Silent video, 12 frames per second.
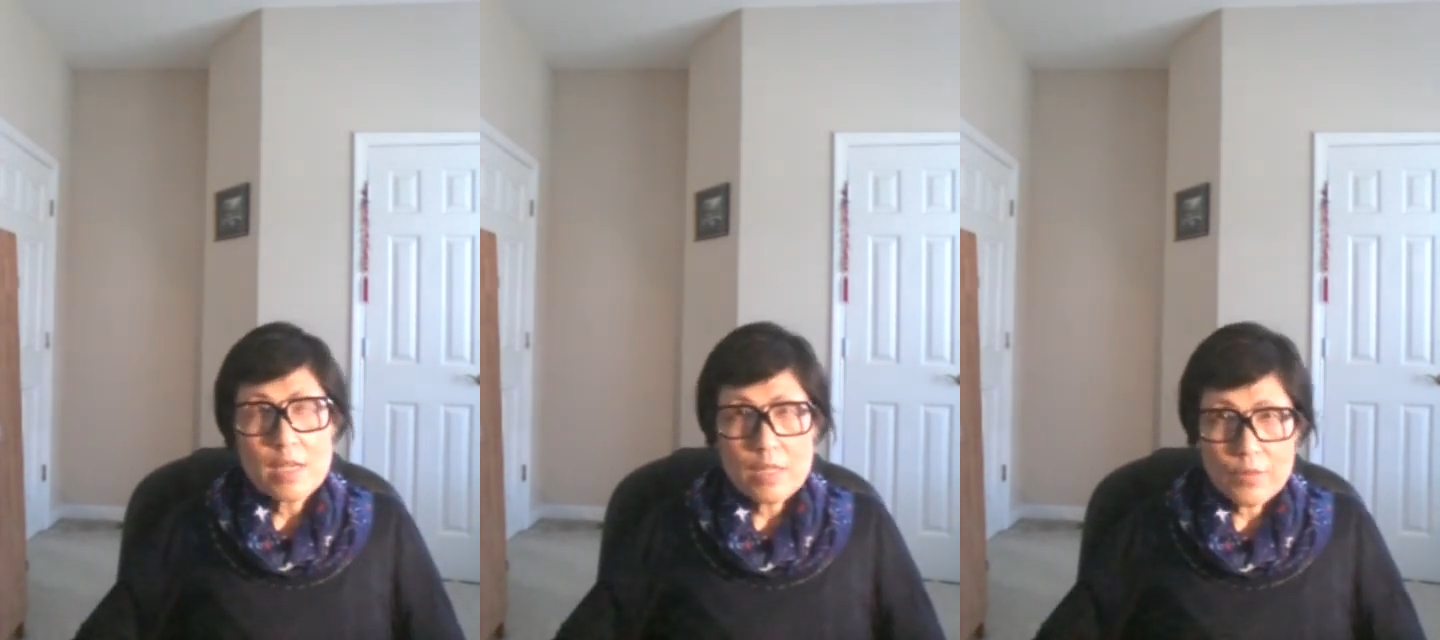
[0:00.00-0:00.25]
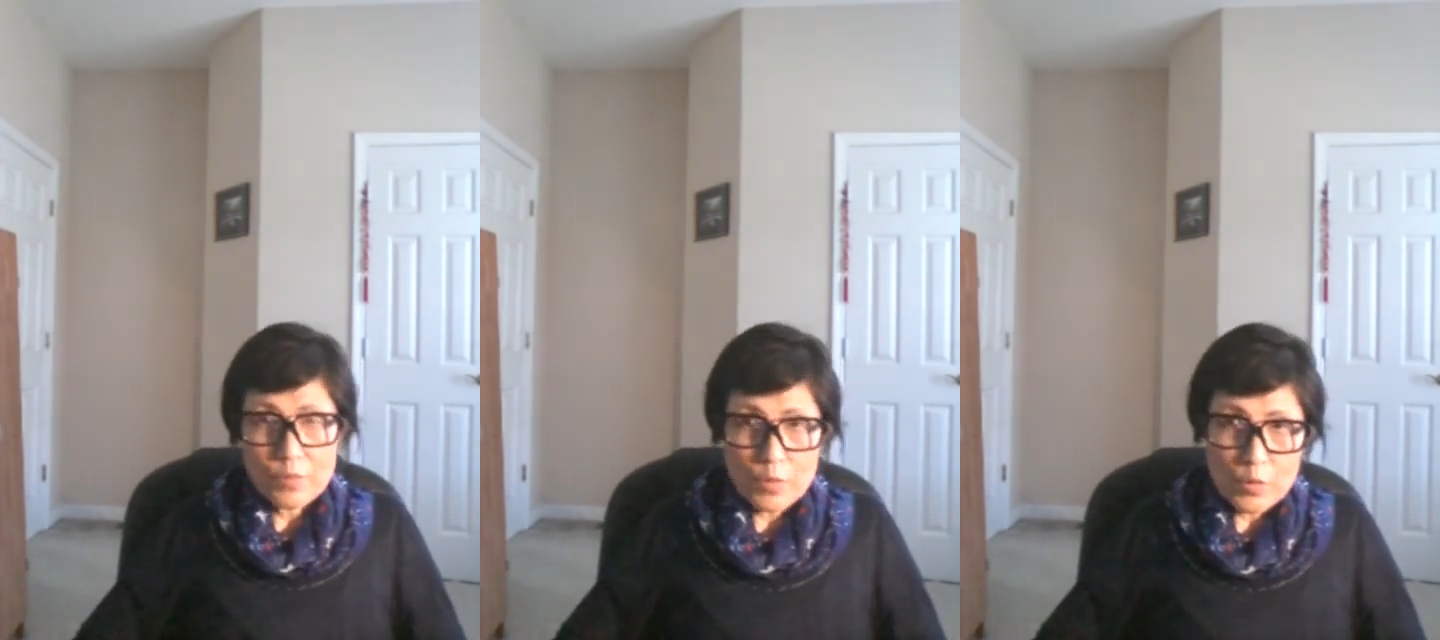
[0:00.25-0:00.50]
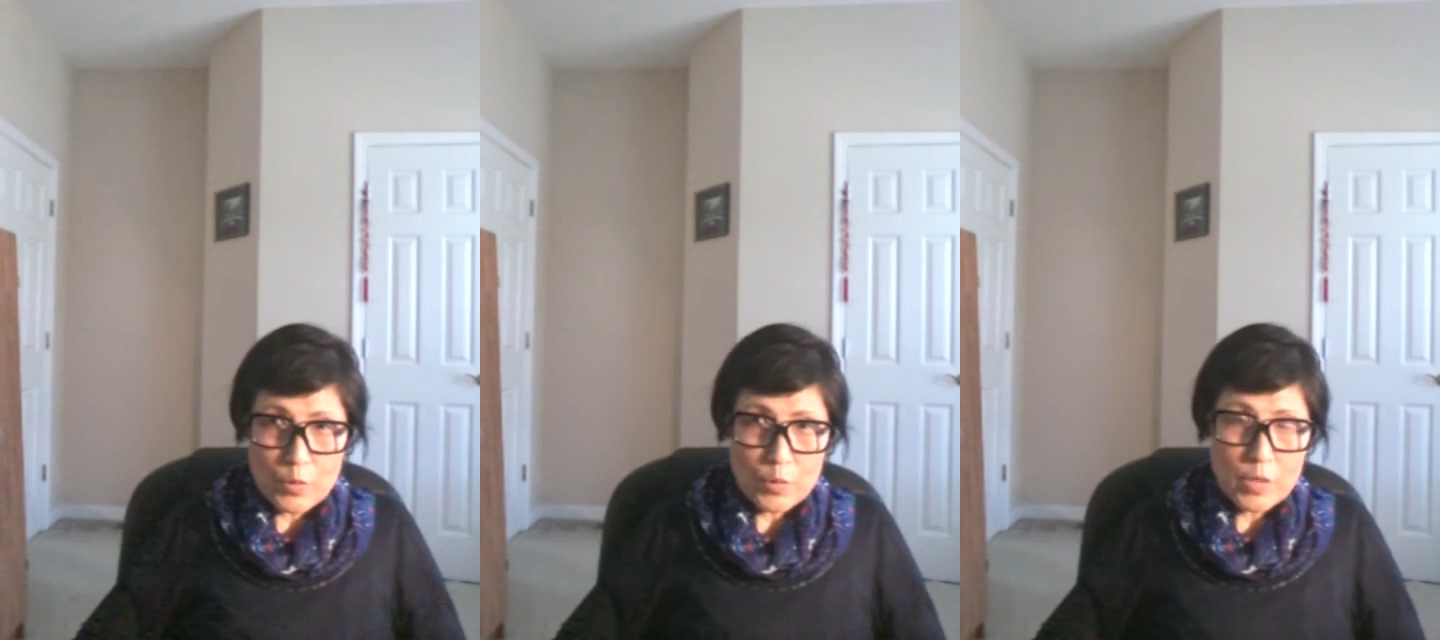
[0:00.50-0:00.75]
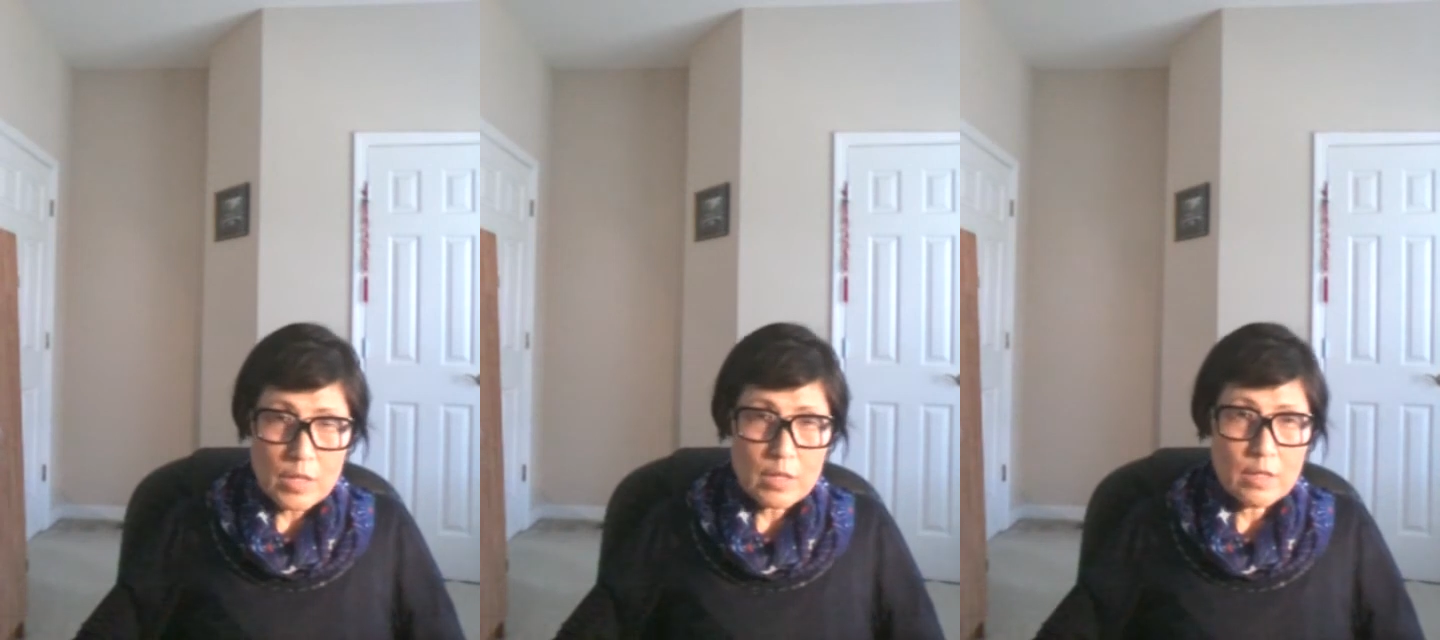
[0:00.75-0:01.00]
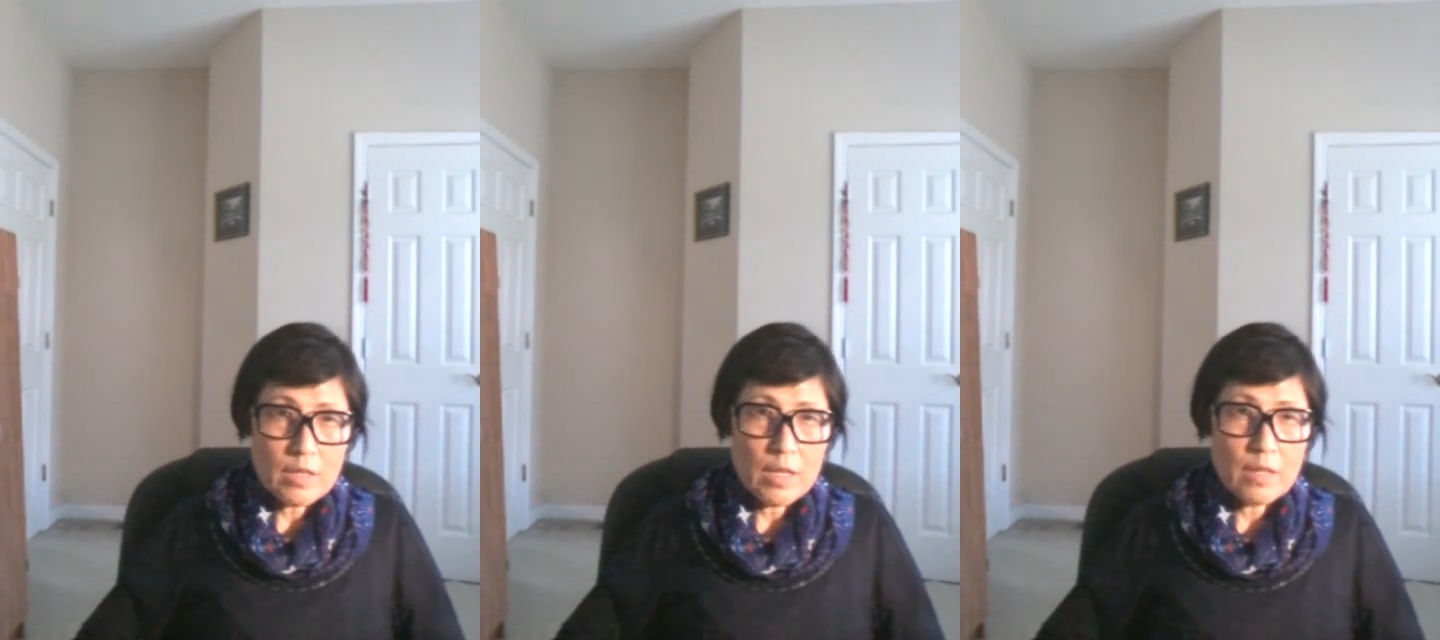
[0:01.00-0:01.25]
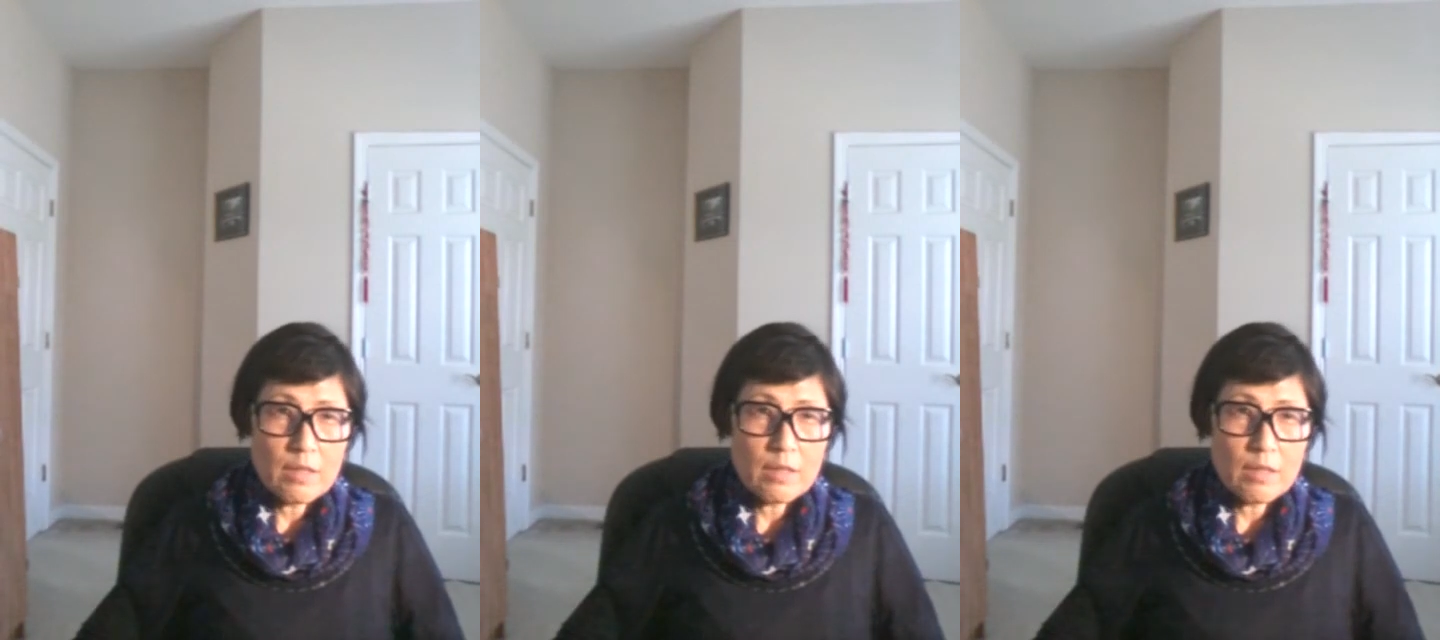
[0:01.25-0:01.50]
if your kids
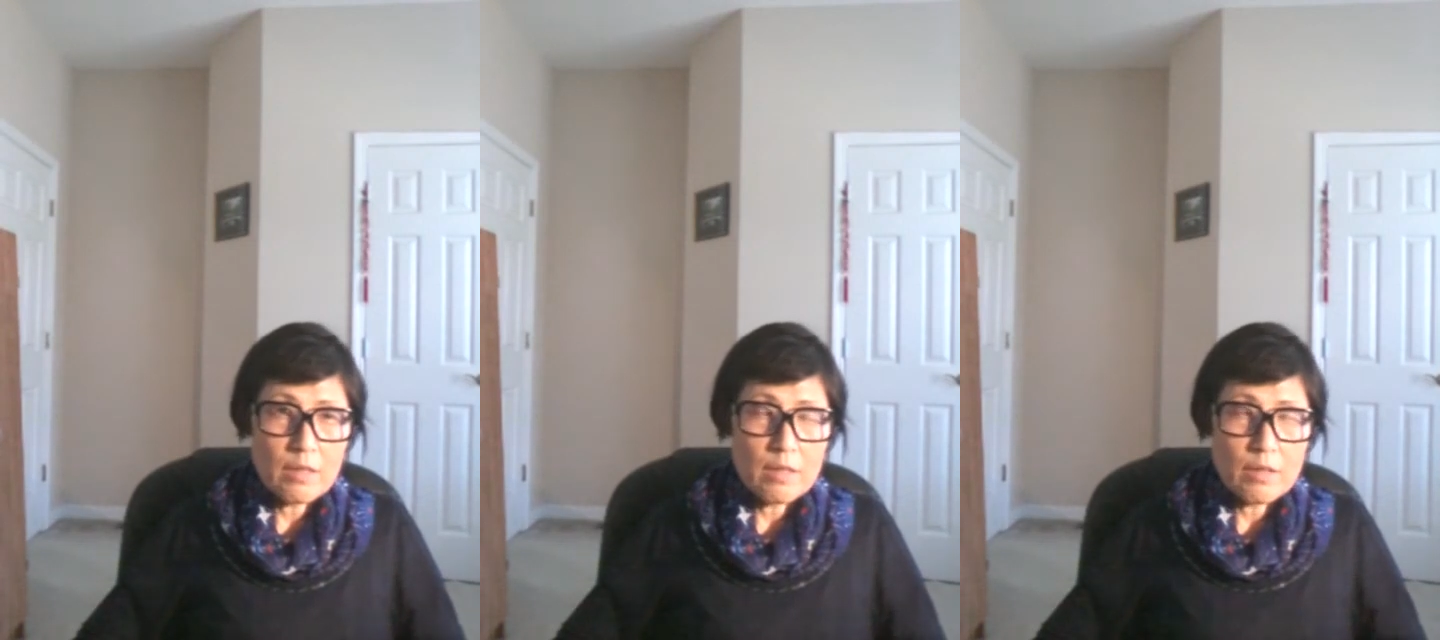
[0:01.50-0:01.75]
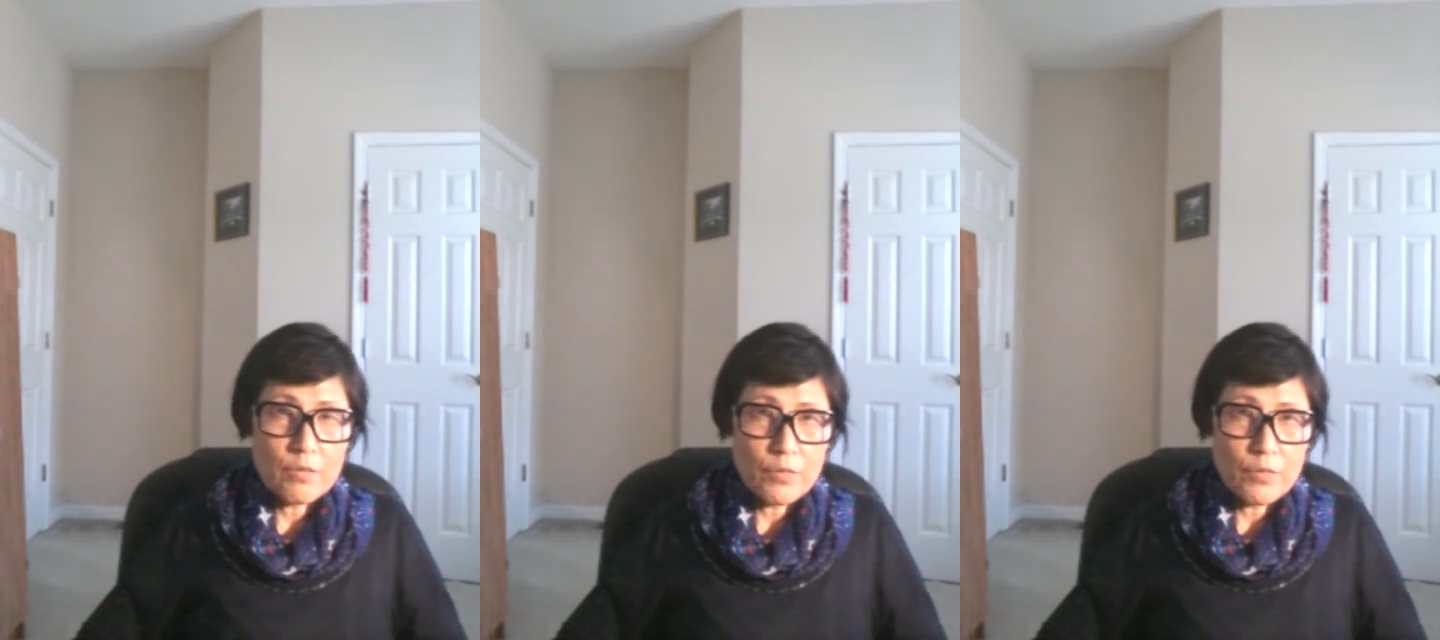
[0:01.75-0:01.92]
has a